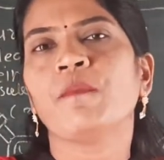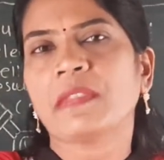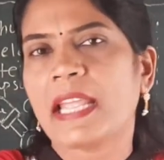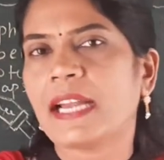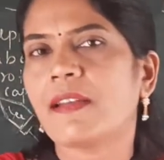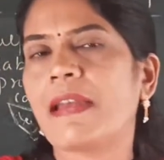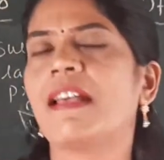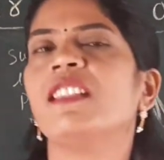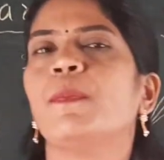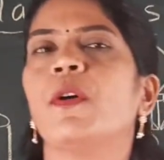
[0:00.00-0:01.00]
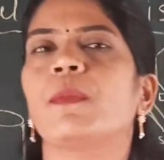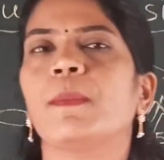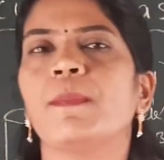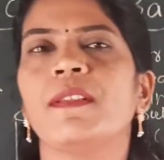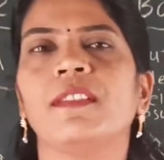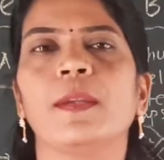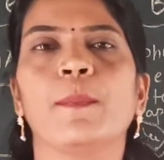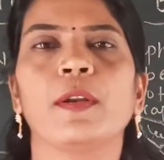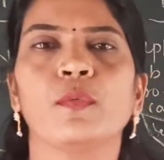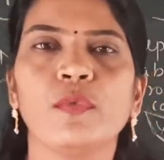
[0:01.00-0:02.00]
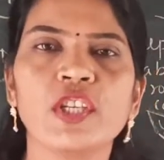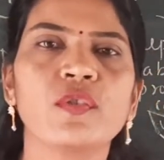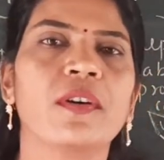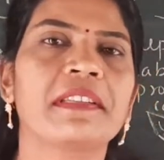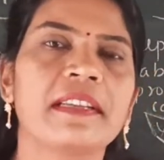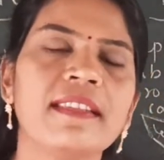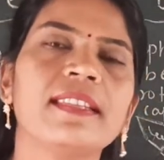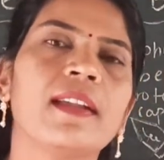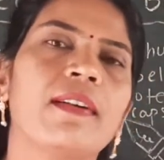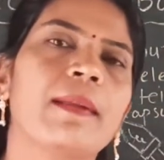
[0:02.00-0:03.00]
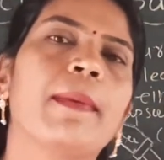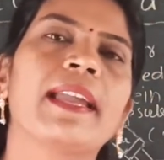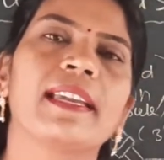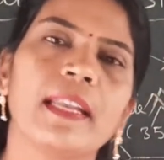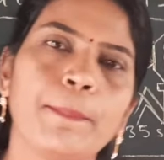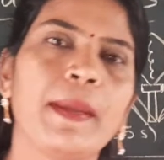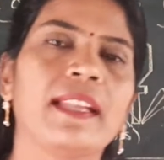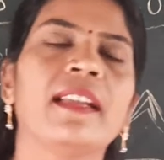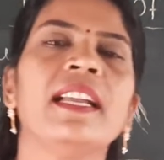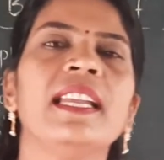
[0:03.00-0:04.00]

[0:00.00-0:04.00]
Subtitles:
that transforming principle which was discovered by Griffith